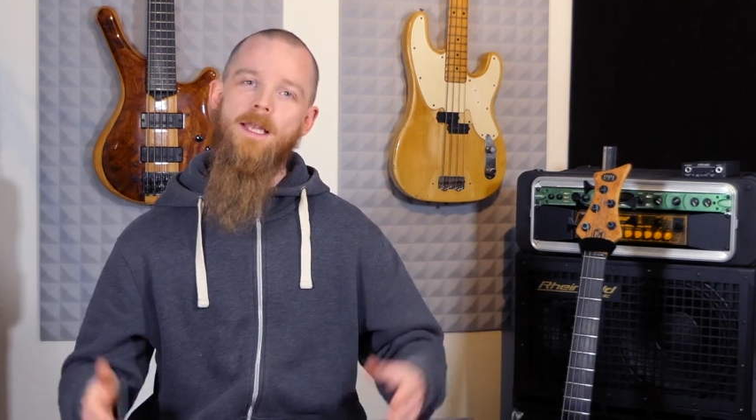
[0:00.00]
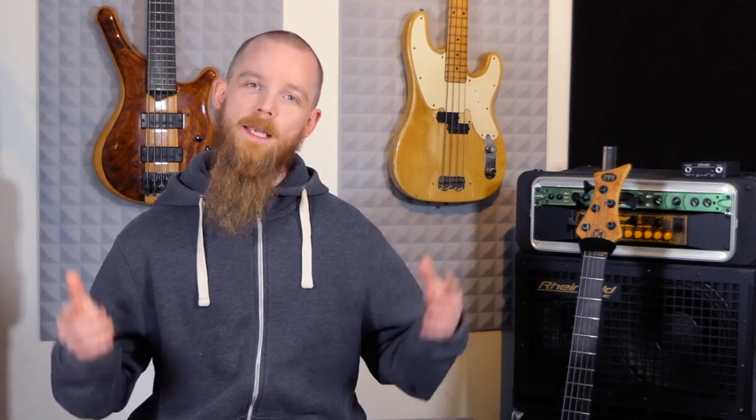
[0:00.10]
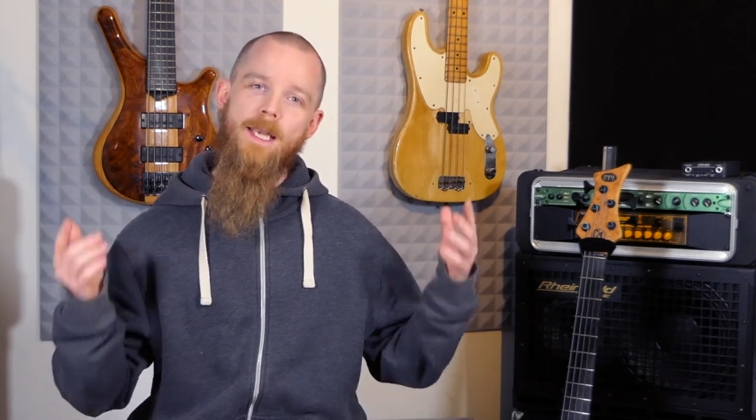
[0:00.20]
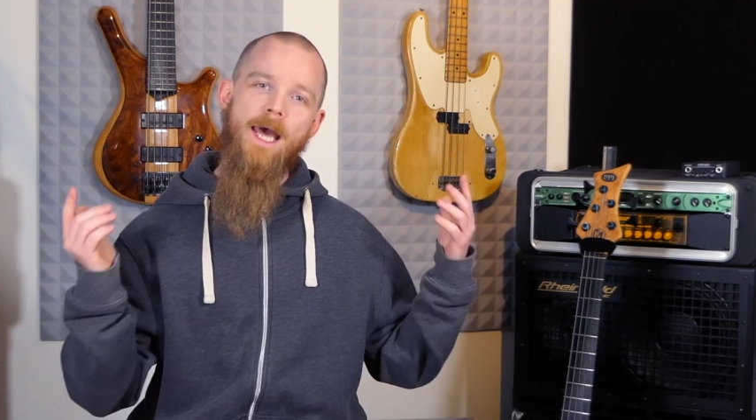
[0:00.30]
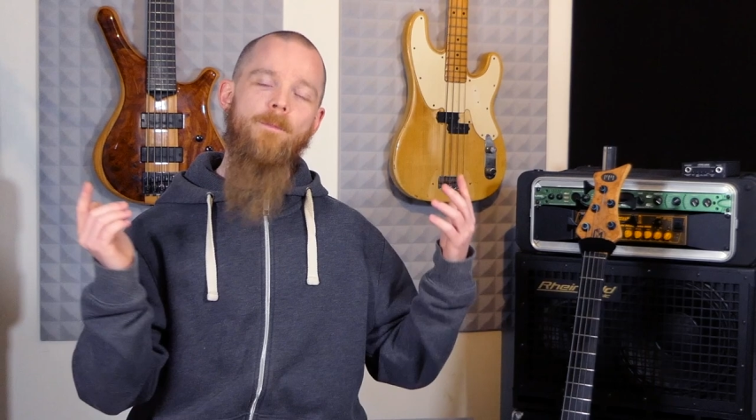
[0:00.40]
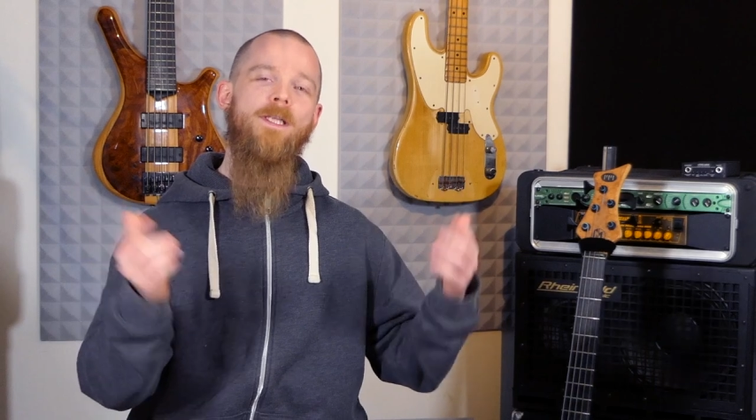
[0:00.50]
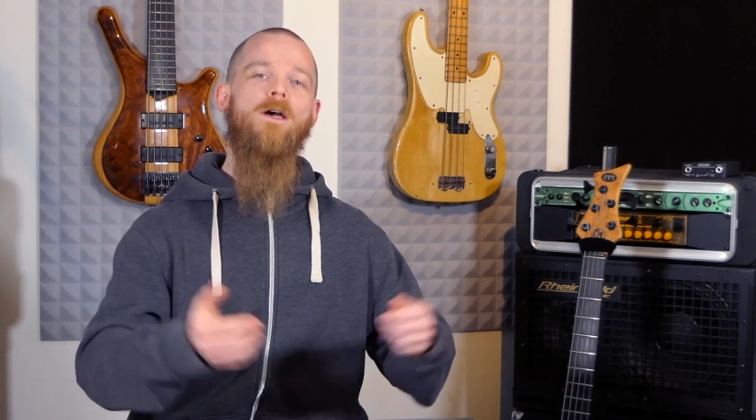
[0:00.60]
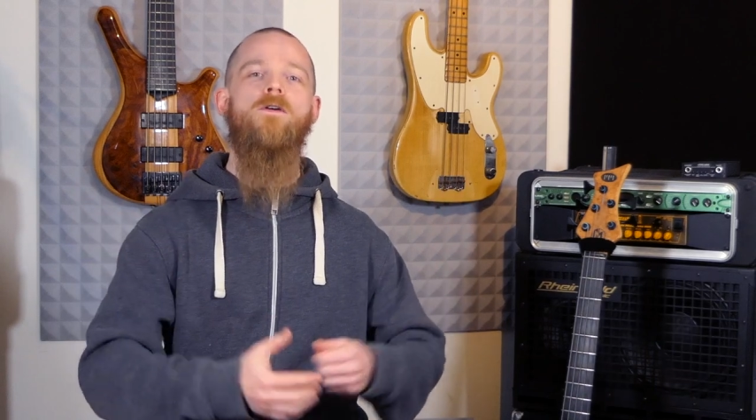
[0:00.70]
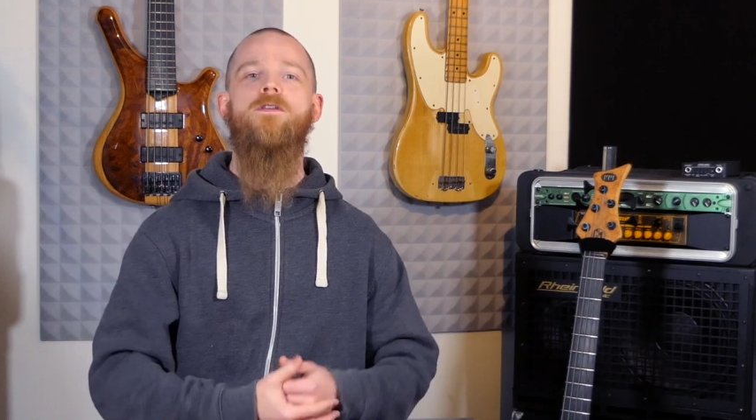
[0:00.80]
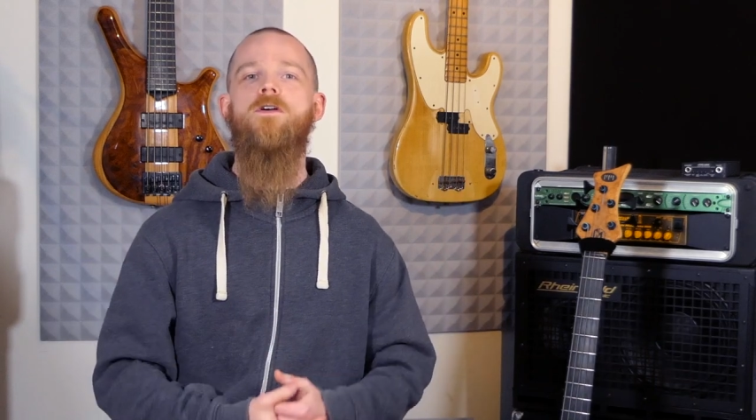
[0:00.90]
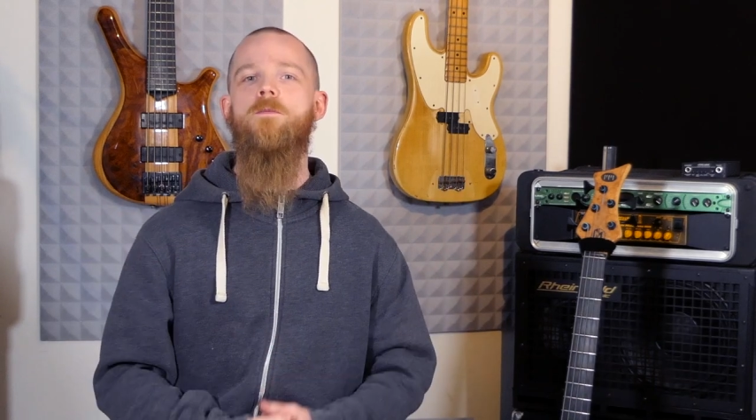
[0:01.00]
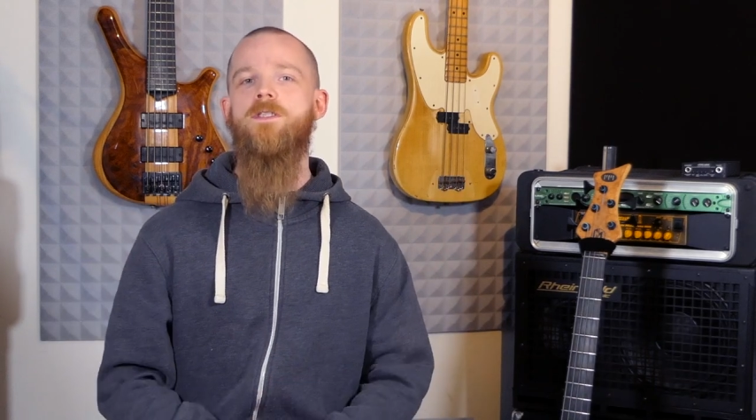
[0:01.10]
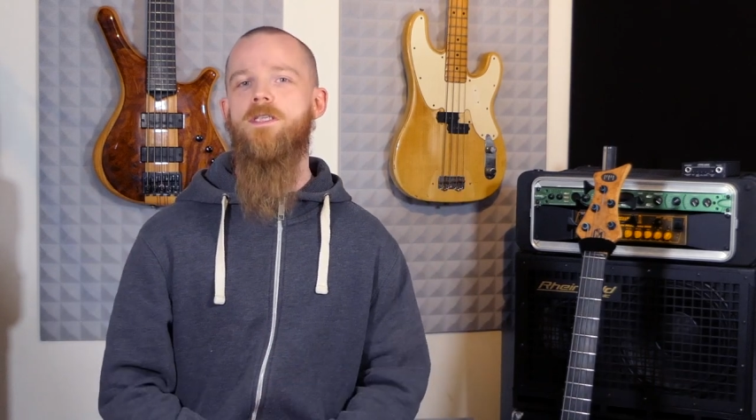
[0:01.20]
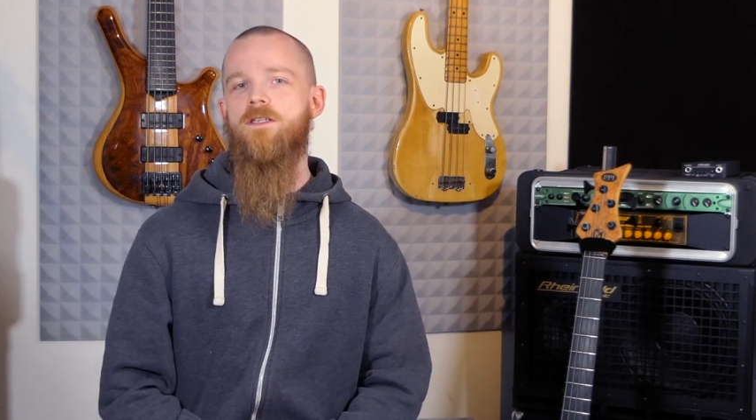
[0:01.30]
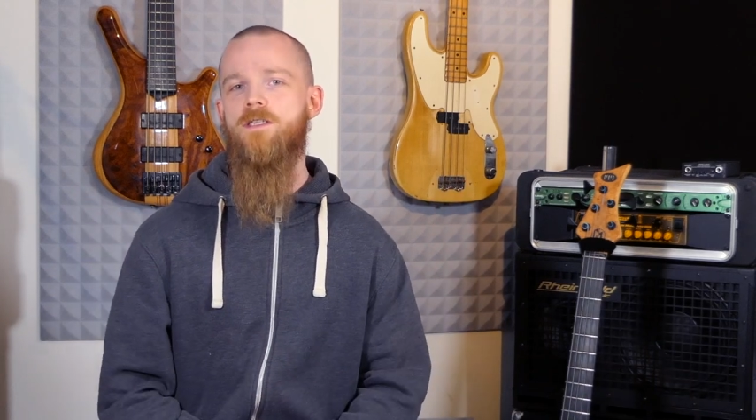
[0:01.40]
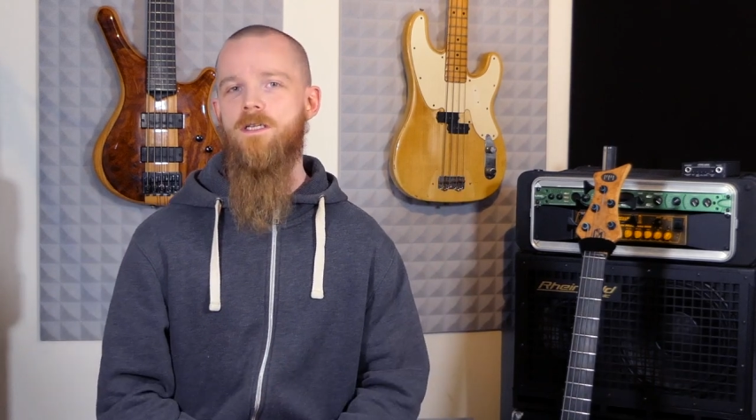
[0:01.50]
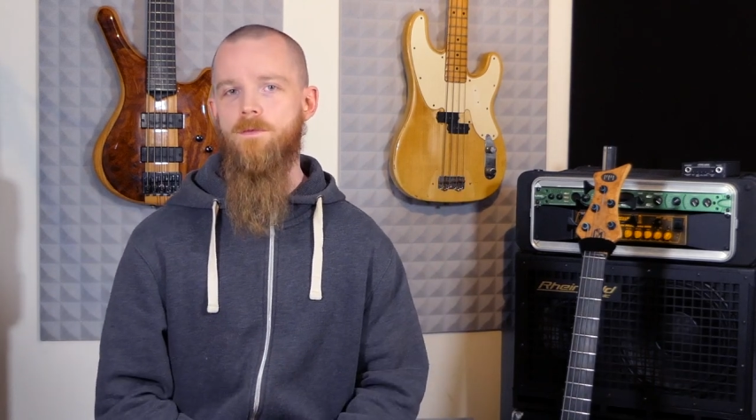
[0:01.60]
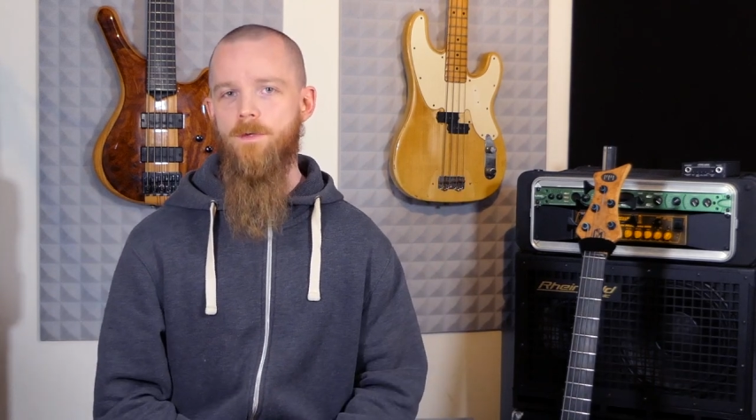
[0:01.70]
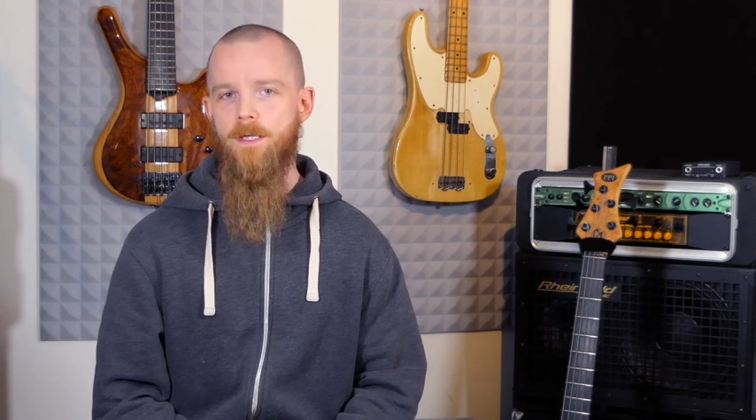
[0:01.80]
let me know in the comment section as